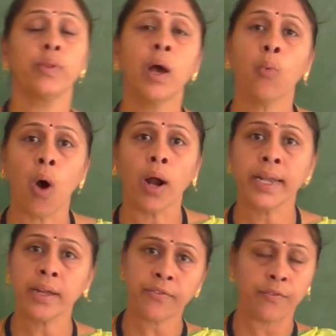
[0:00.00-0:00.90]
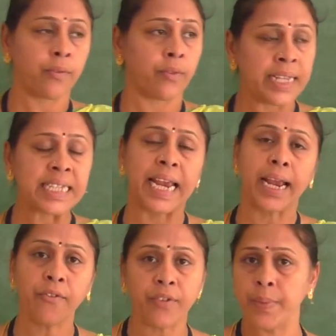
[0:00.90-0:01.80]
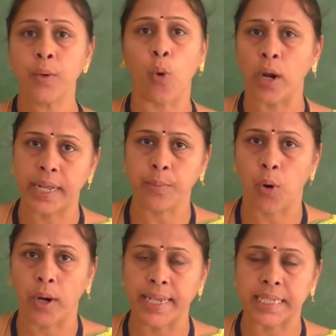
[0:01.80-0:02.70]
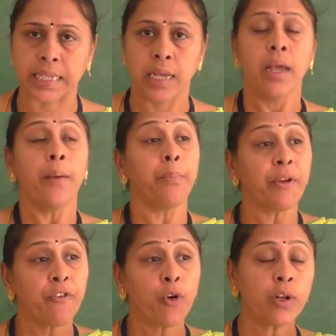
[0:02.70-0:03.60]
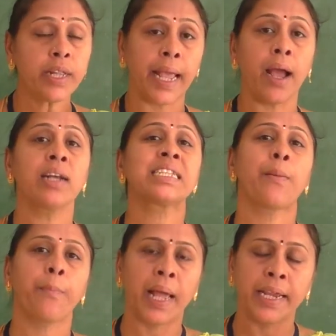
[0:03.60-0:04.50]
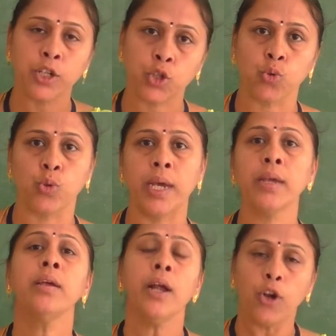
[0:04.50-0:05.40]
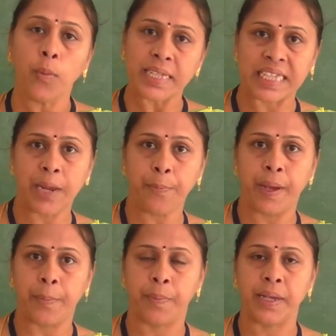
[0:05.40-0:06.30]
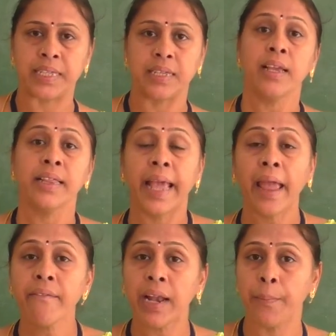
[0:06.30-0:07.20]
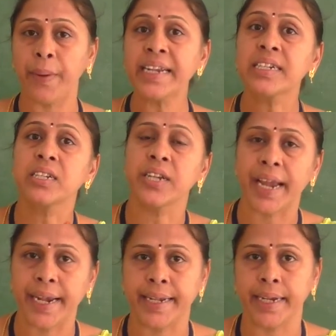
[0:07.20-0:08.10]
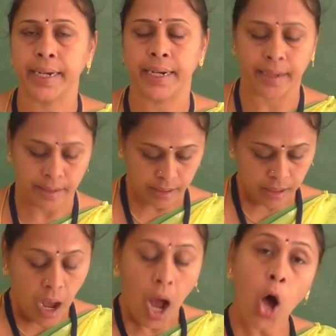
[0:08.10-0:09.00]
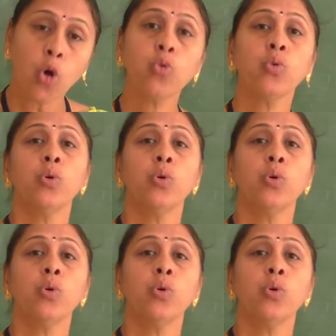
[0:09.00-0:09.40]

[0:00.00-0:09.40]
the water is taken from the water bodies? Before they are supplied to the domestic purpose, they will be treated. How